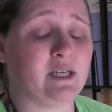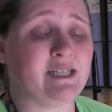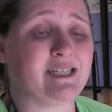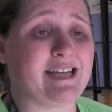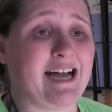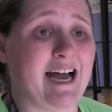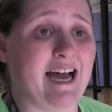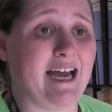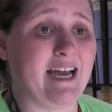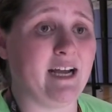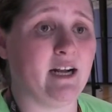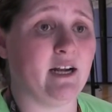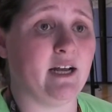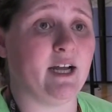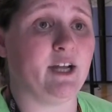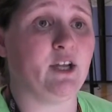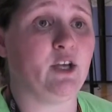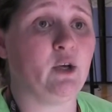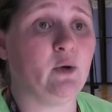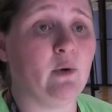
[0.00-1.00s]
side
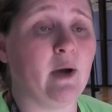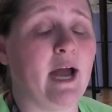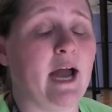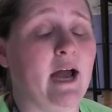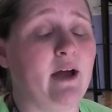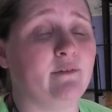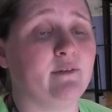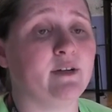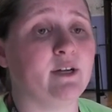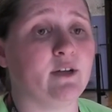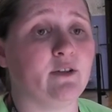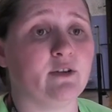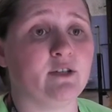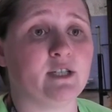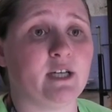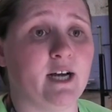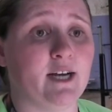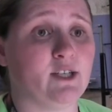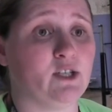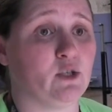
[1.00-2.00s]
and you have another
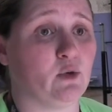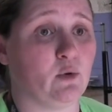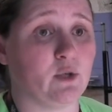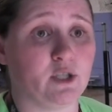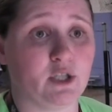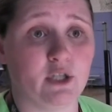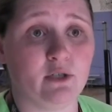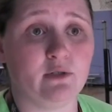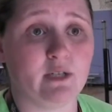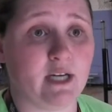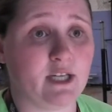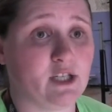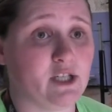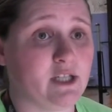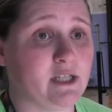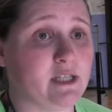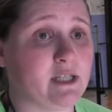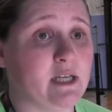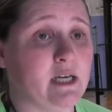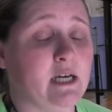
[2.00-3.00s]
touch or 2
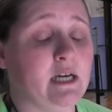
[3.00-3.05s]
touches,